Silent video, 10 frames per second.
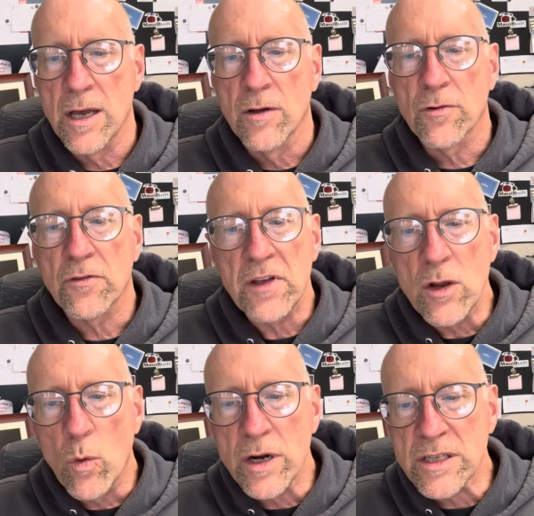For if
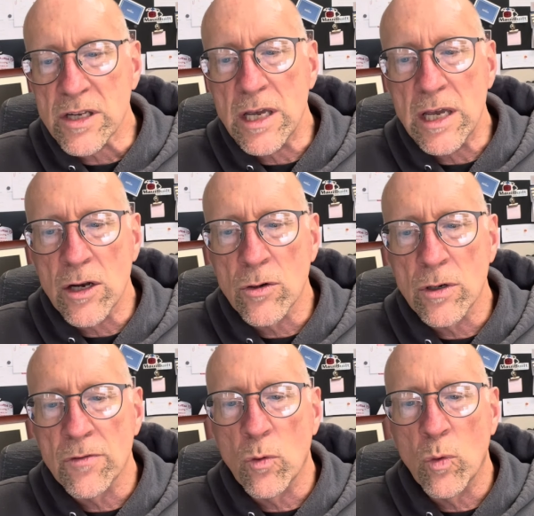anyone is a hearer
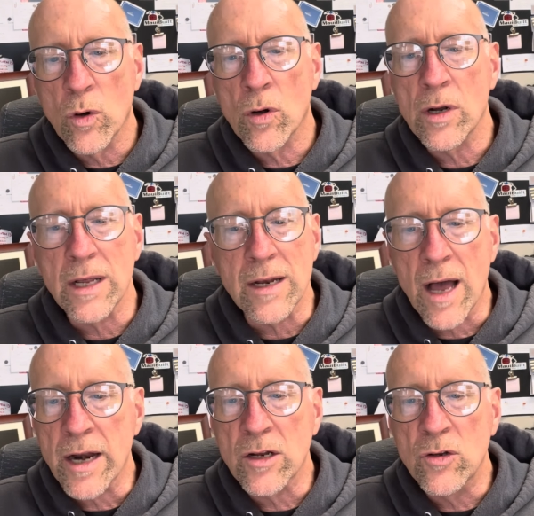of the word and
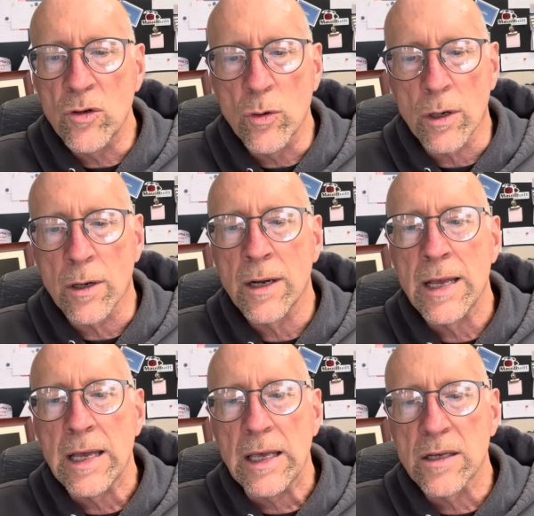not a doer,
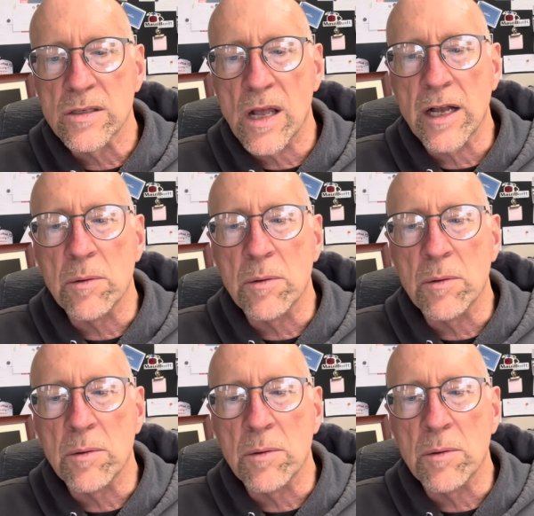he is like a